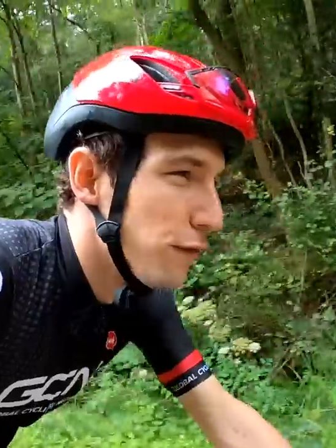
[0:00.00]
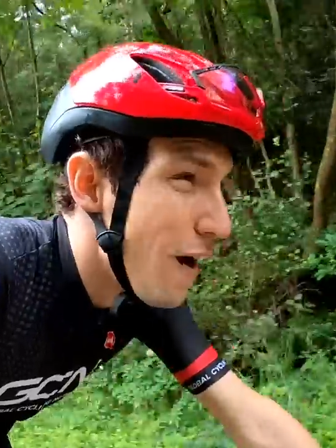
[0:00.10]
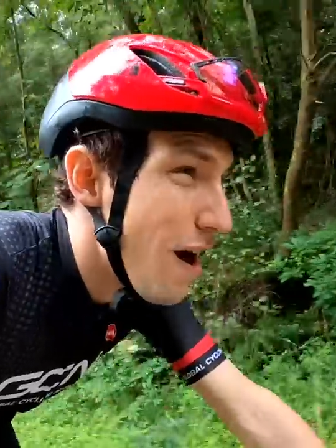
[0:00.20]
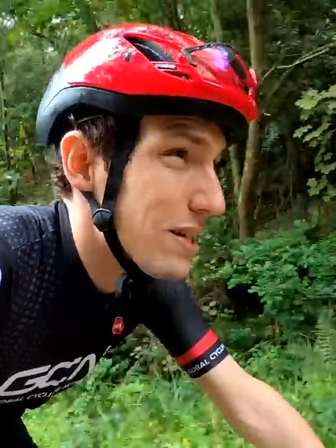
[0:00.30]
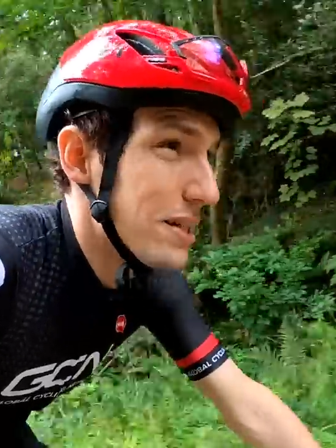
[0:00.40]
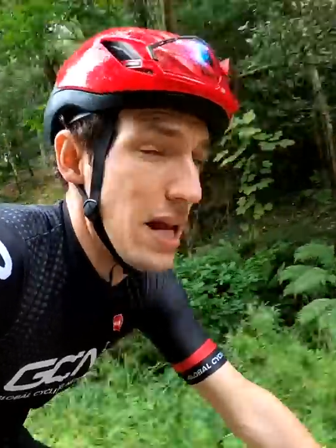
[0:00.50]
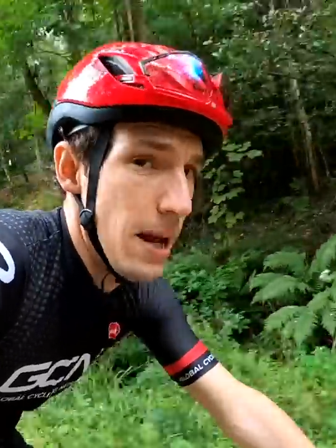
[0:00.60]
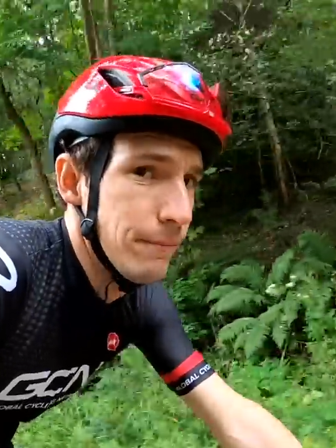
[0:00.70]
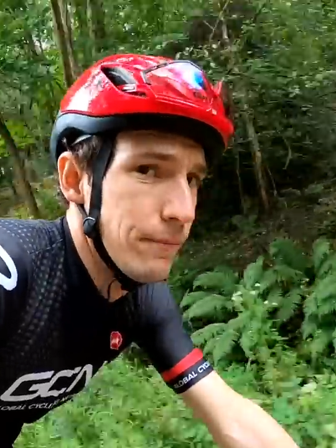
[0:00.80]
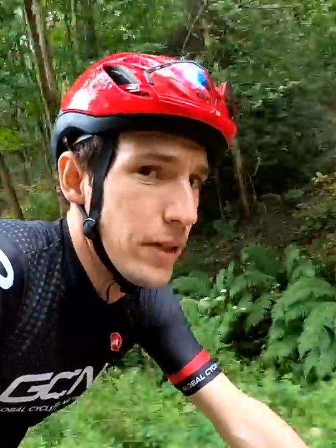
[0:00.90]

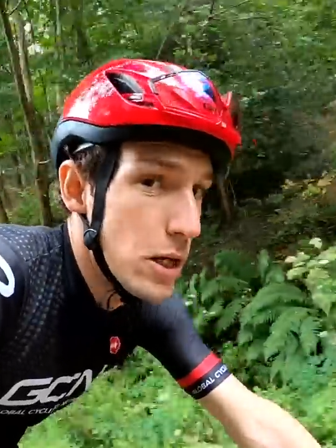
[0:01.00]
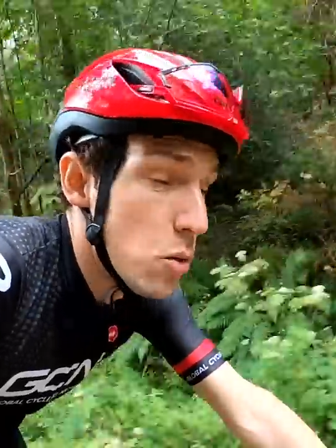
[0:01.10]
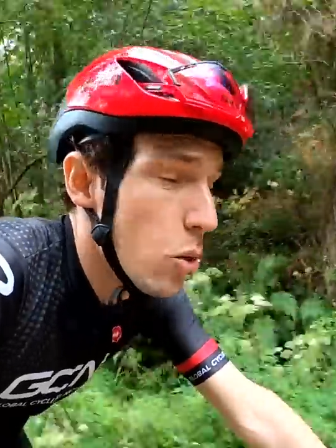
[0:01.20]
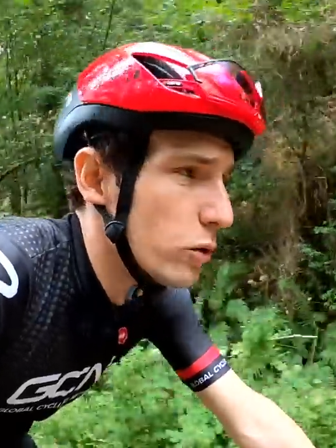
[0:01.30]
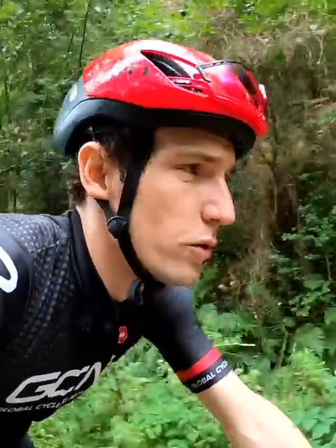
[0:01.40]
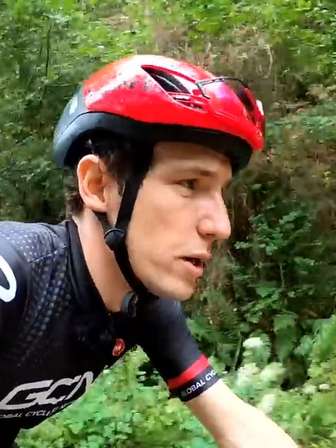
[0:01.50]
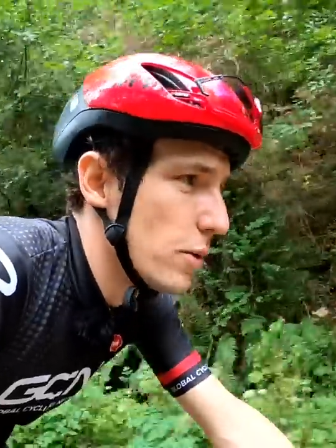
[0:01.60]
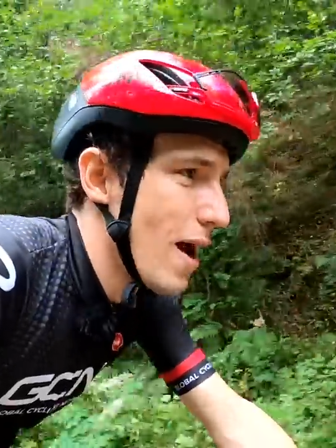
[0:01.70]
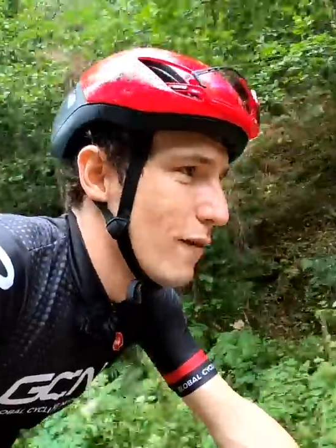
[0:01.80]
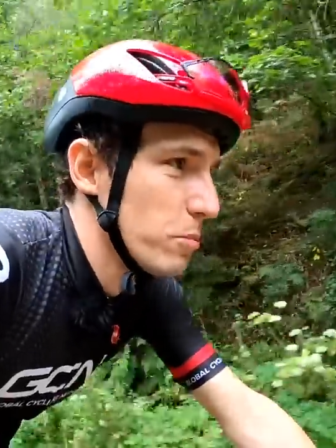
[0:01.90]
faster than an ordinary
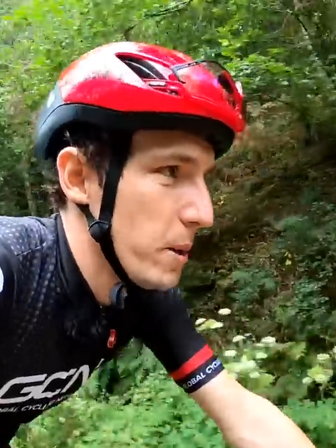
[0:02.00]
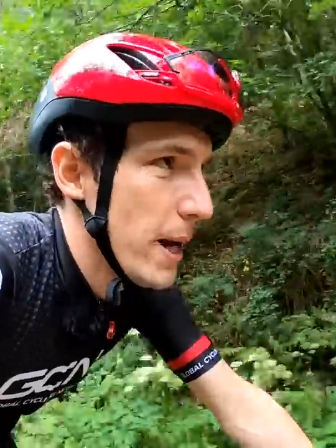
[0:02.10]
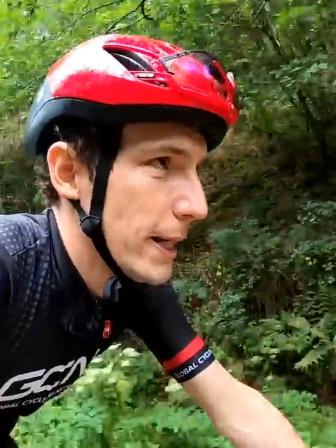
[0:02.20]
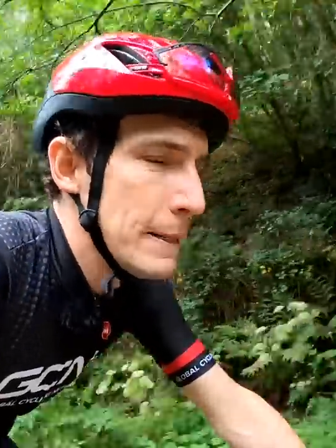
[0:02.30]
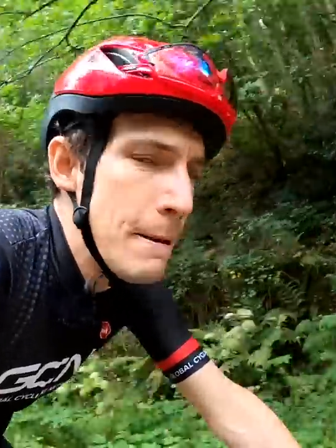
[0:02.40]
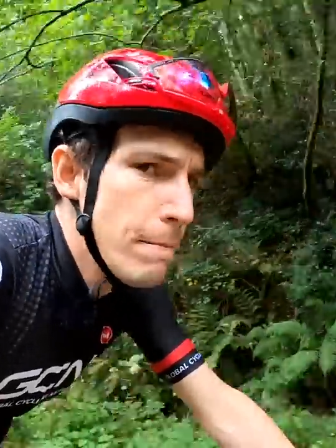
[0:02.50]
gravel bike.